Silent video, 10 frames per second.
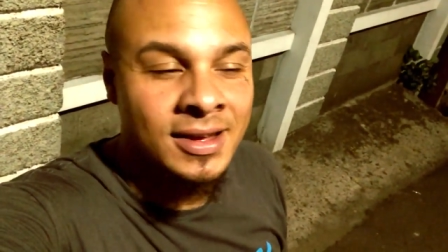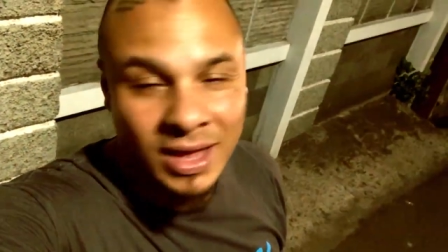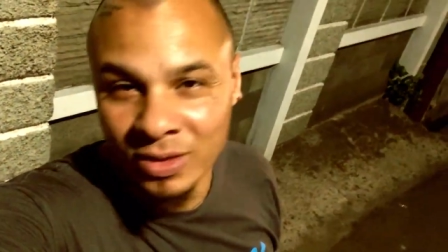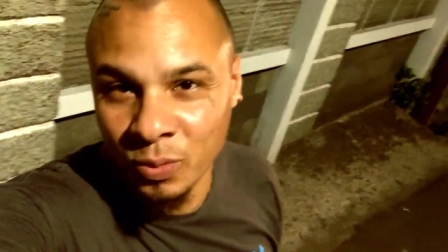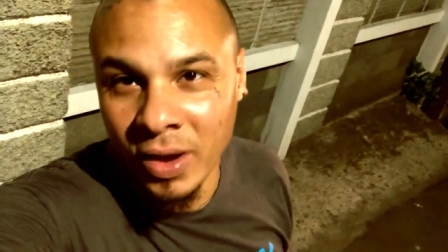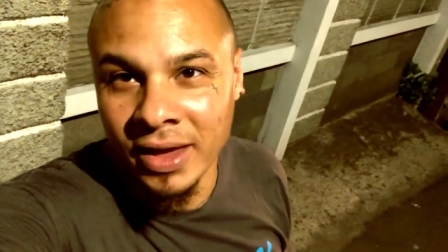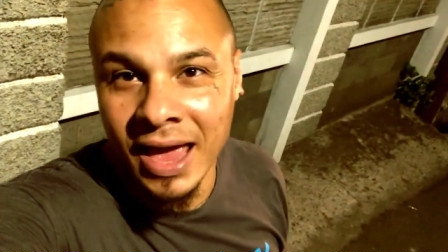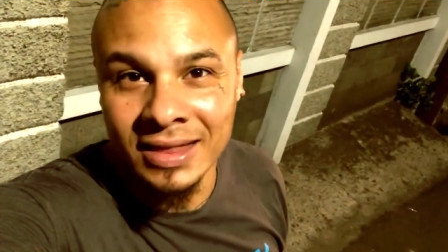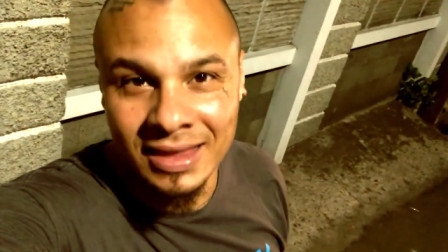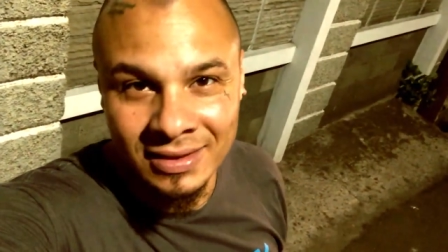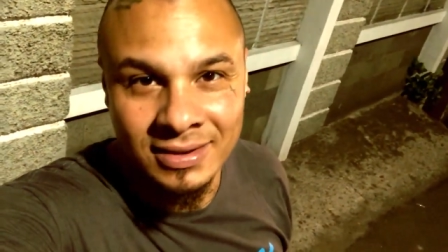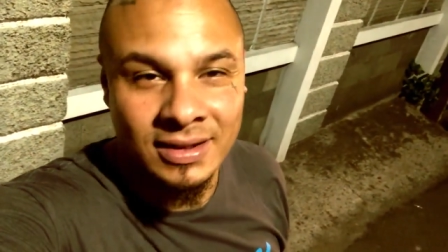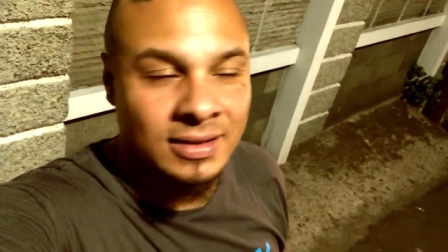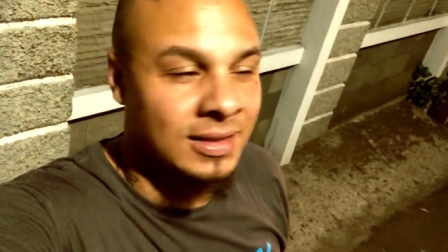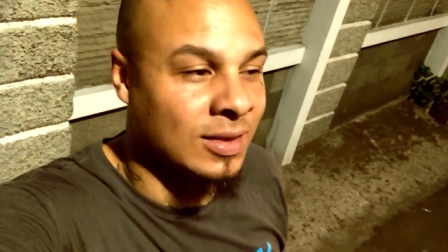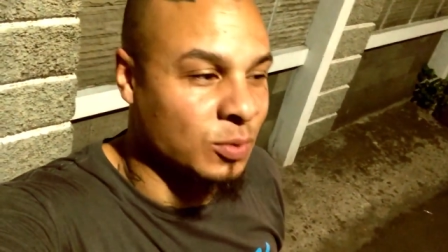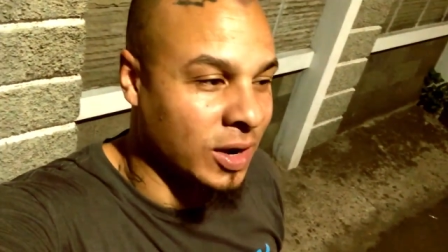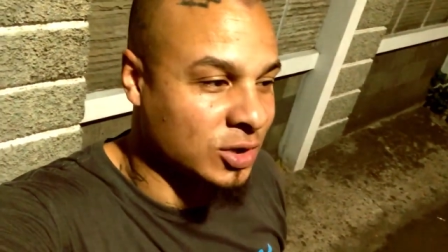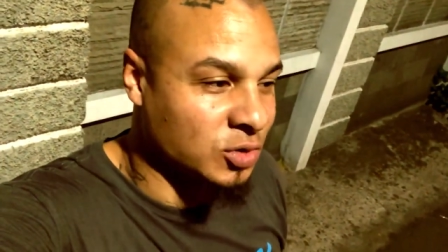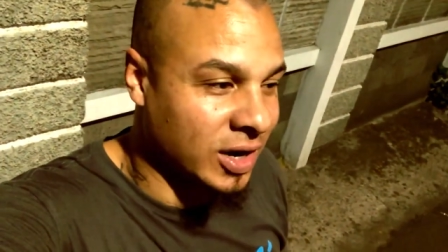So that's why I tasted it, that's
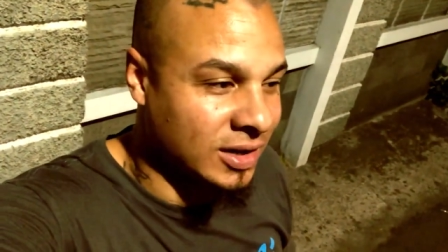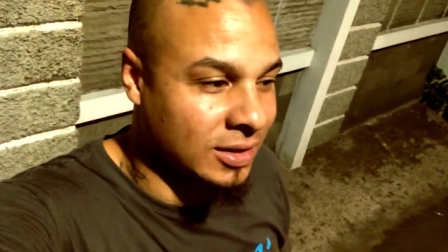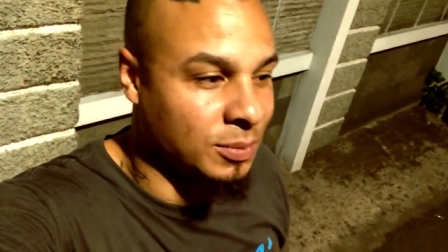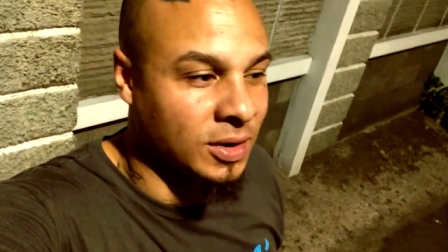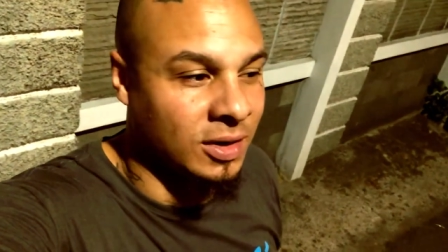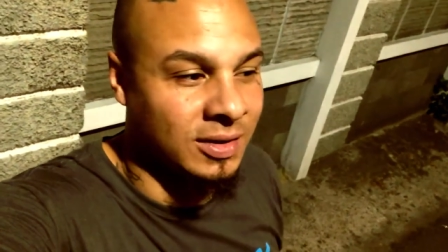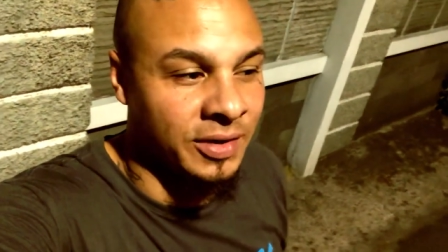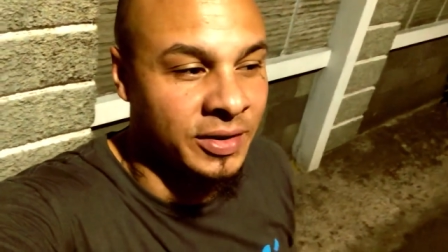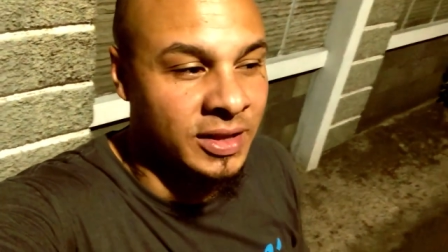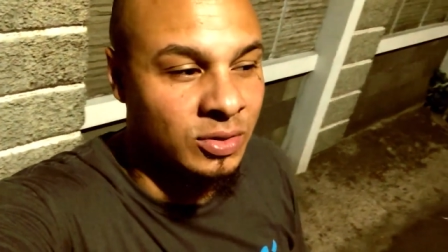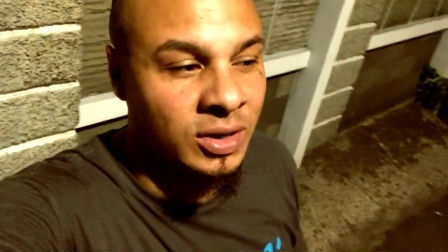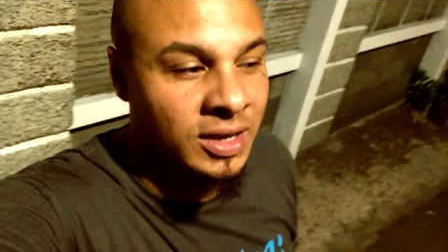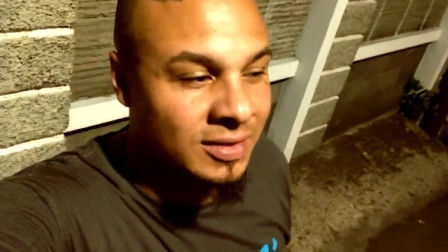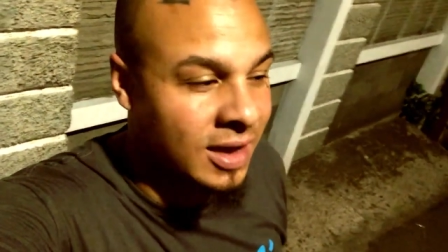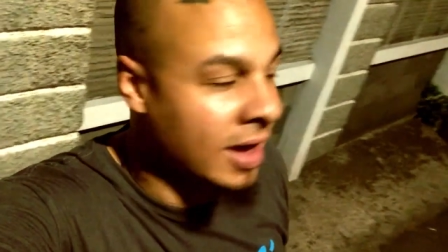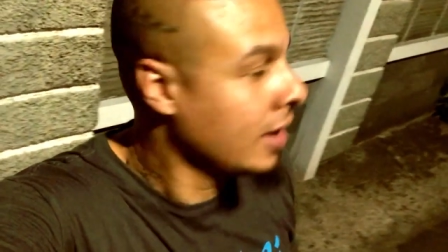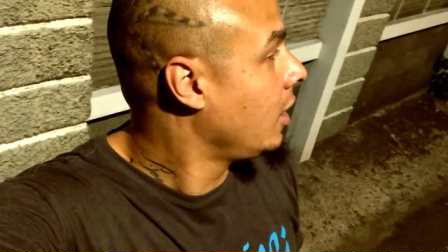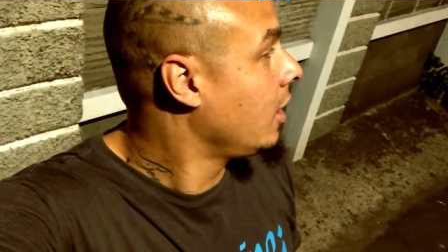why I tried it, because here in Indonesia,